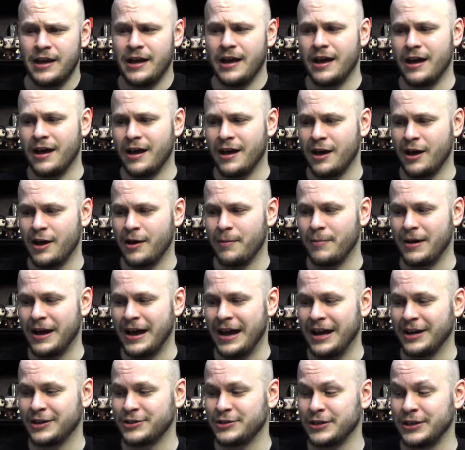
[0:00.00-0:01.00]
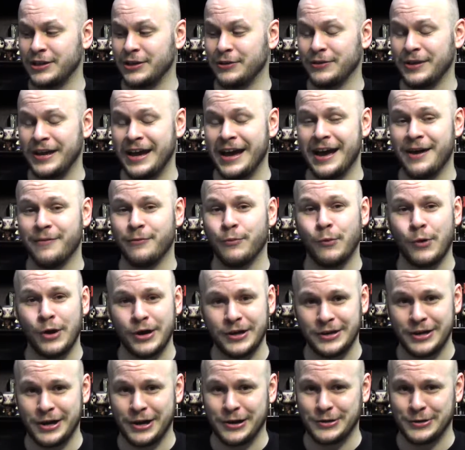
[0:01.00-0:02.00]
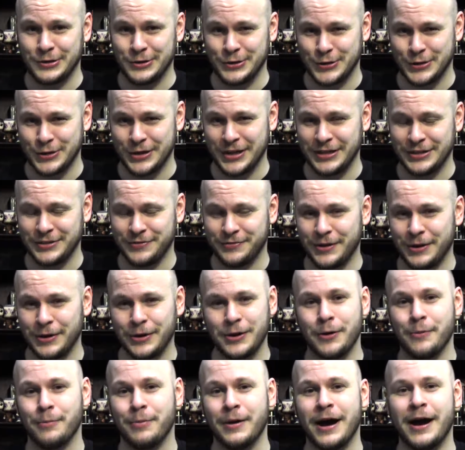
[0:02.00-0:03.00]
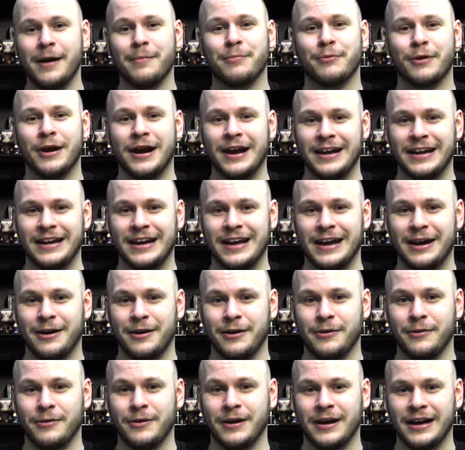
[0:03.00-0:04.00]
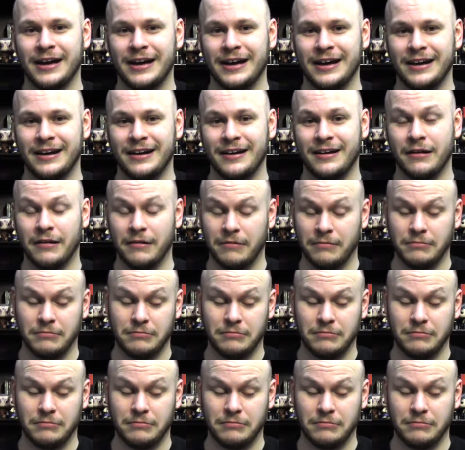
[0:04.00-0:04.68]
I actually only have one Doctor Strange Funko Pop right now.